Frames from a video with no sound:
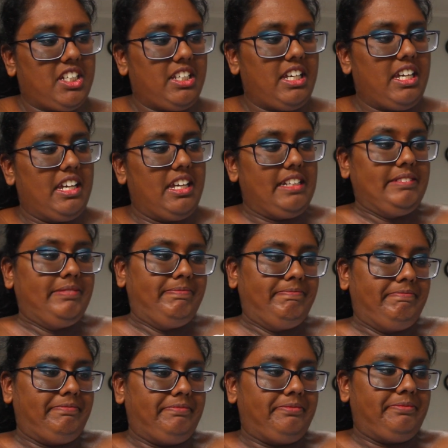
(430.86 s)
Yeah.
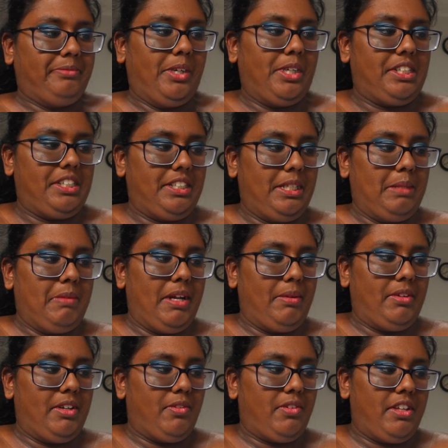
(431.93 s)
Wanda, you
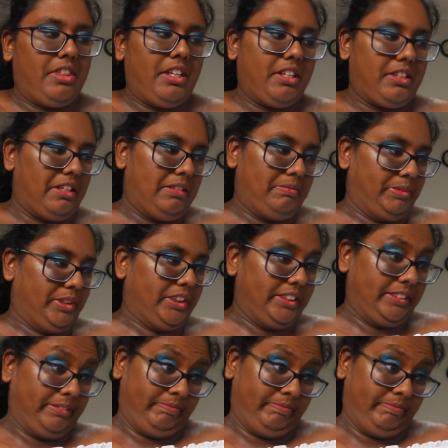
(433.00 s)
might want to rethink that because.